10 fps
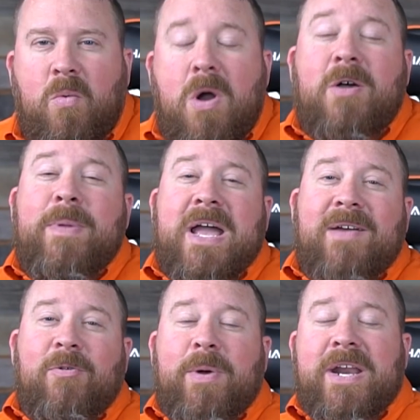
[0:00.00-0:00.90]
Welcome back,
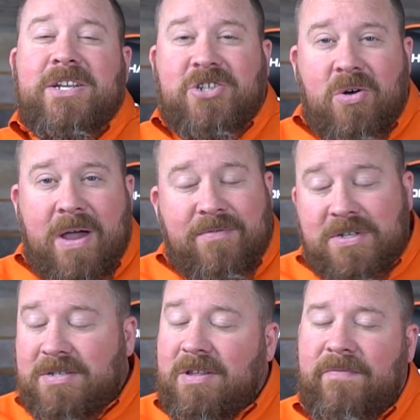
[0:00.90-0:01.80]
everybody. Joe
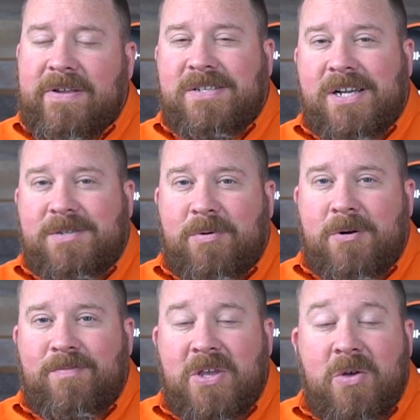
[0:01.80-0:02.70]
Everest, the fence
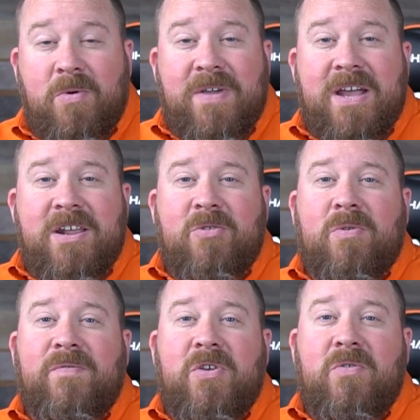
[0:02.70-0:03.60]
expert. We've got another
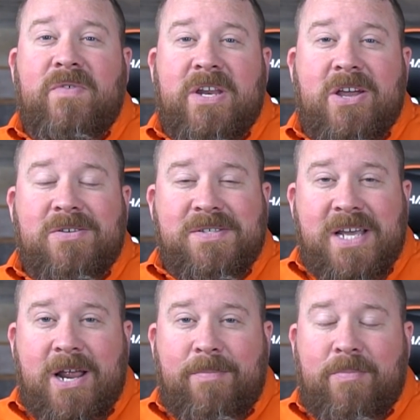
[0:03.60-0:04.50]
review video
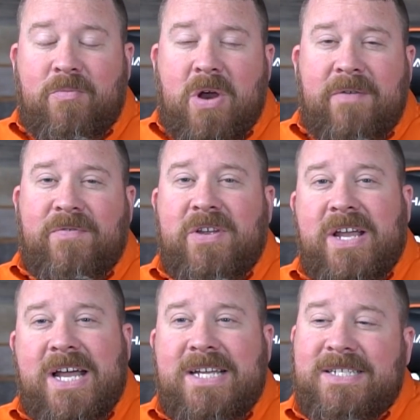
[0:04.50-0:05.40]
set up and ready for you
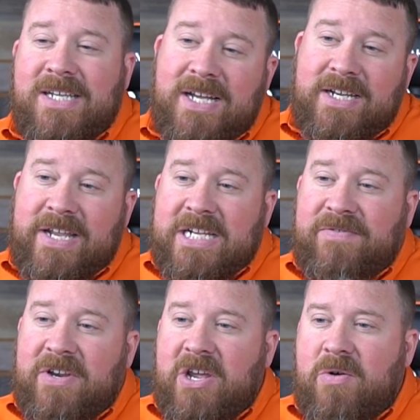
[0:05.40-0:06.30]
guys. Today's
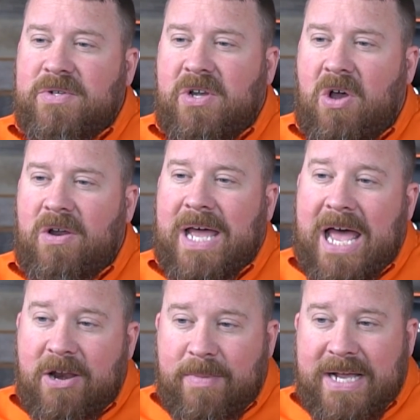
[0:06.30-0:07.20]
video is called
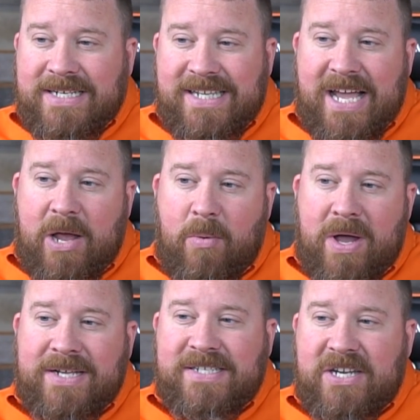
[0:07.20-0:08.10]
How to Make
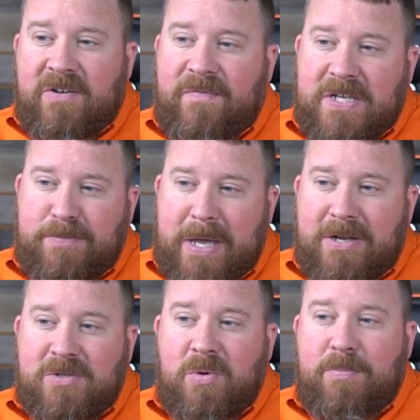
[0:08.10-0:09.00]
DIY Cedar Fence
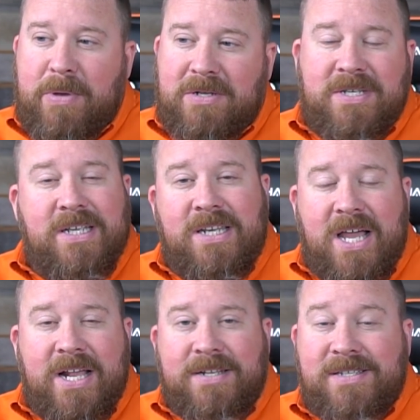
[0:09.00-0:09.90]
Panels with Built-In
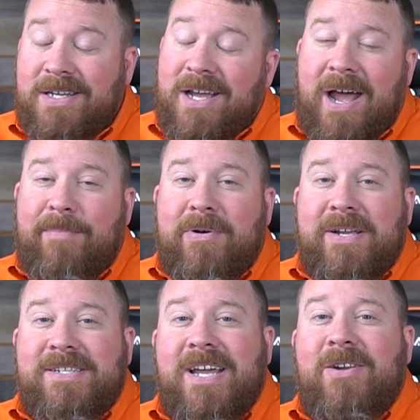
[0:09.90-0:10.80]
Lights. I'm pretty
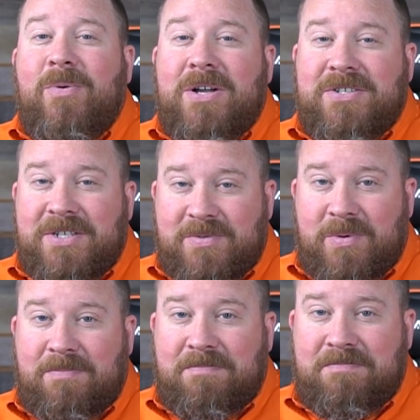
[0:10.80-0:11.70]
excited to watch this one.